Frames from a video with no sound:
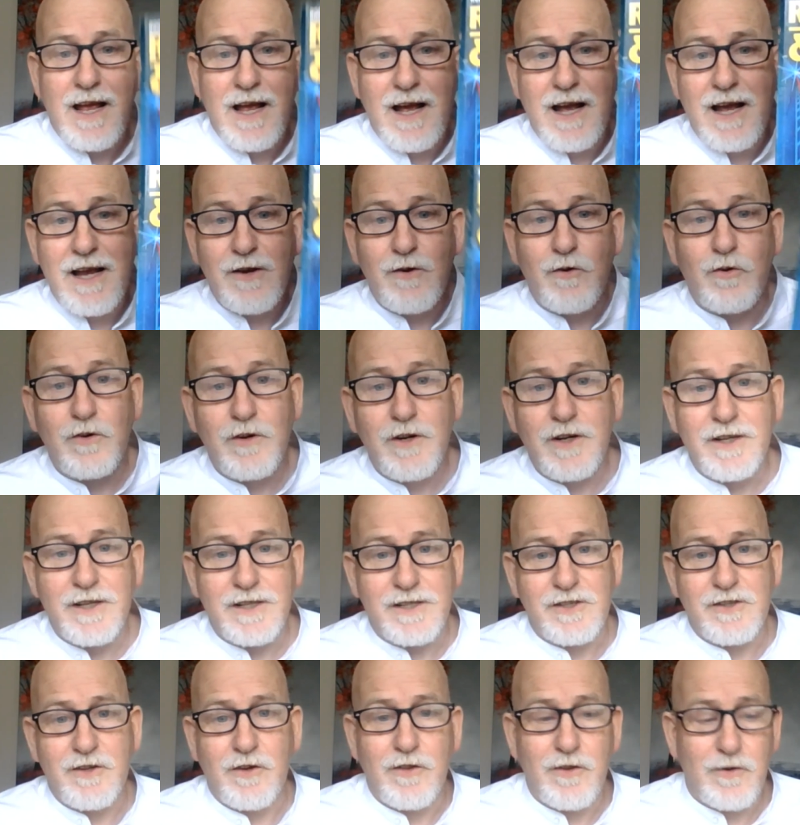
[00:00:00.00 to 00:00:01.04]
I ordered
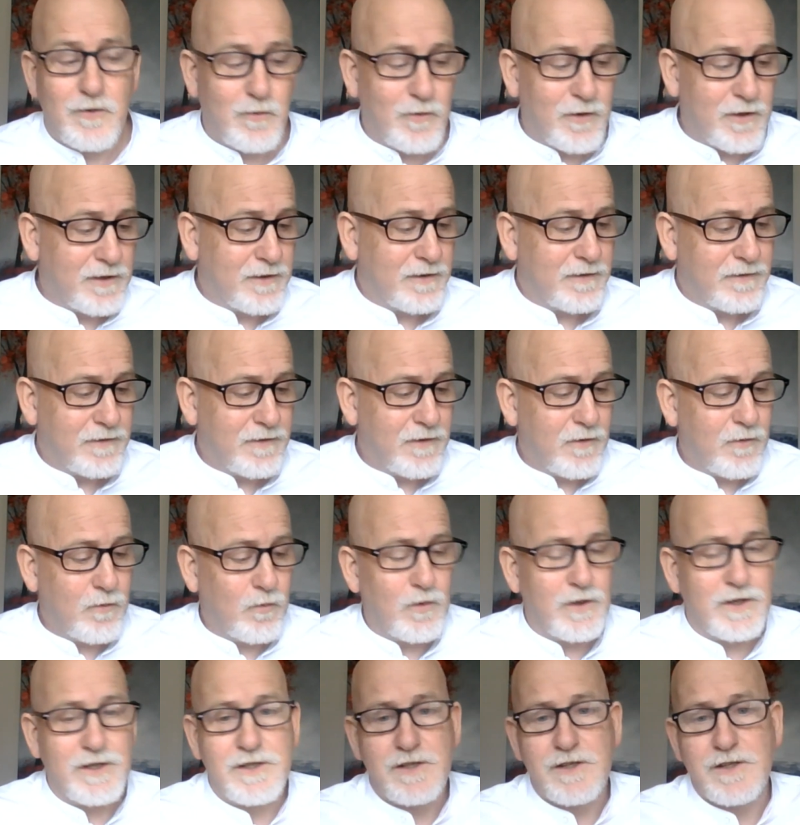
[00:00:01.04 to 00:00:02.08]
this other one,
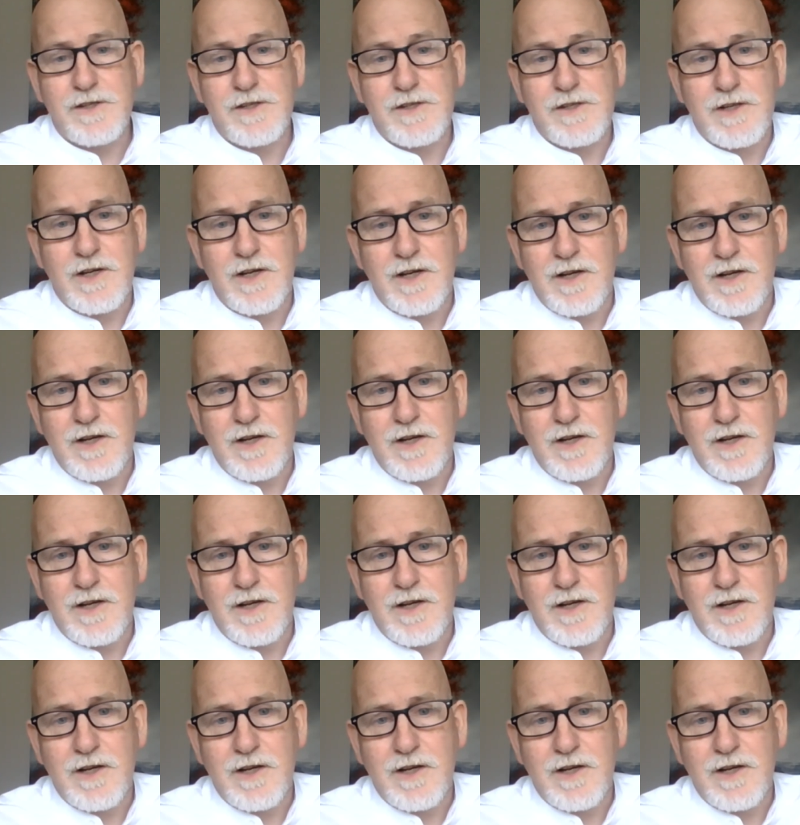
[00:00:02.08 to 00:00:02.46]
which